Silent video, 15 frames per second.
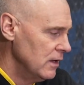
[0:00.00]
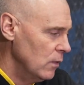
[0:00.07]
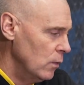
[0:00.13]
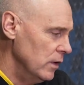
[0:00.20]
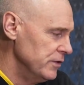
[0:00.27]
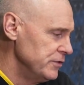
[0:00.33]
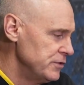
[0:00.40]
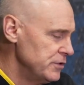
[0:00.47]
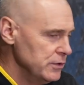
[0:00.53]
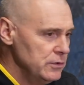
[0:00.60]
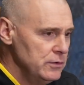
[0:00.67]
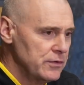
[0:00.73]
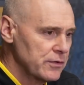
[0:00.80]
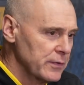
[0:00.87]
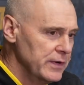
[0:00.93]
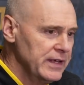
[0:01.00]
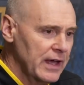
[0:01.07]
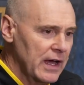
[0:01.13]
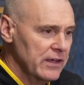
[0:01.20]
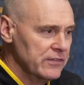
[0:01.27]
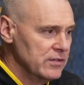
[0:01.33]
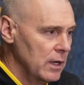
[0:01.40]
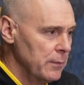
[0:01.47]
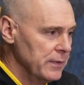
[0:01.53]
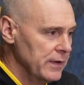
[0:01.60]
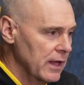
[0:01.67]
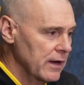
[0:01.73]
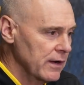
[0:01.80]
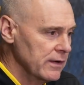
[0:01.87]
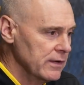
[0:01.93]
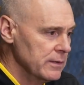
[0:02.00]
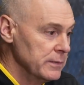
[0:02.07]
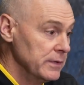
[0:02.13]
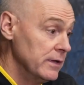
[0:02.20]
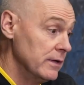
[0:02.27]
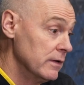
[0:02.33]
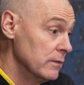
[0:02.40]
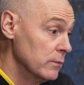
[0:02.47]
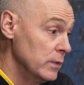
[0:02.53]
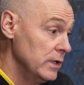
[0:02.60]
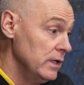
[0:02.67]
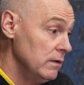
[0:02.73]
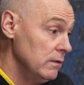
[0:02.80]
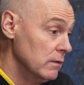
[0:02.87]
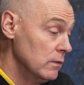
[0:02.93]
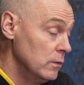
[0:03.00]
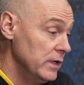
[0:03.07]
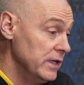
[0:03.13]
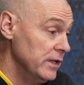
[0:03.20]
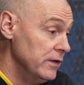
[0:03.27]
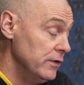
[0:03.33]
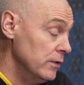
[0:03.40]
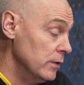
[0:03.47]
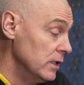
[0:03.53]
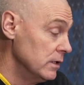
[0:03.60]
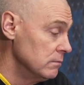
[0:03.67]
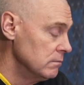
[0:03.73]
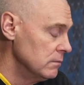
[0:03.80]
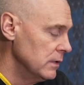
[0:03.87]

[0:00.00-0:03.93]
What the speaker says: one, two, three guys helping out on him in there. And we didn't do it.